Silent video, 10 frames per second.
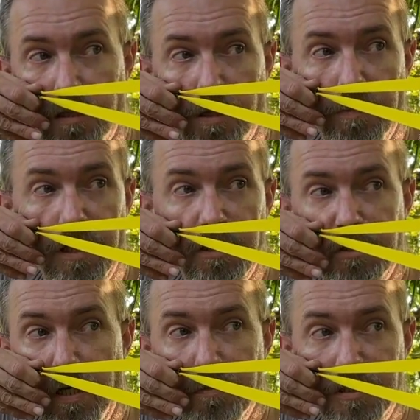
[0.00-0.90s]
coming
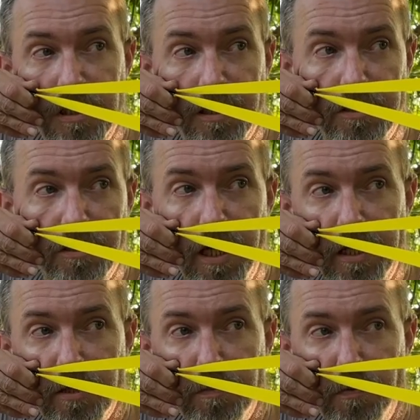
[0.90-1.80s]
into a particular
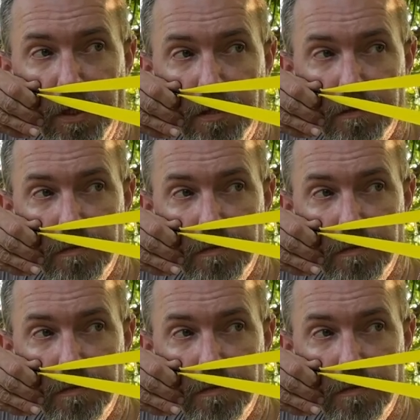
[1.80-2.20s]
anchor point,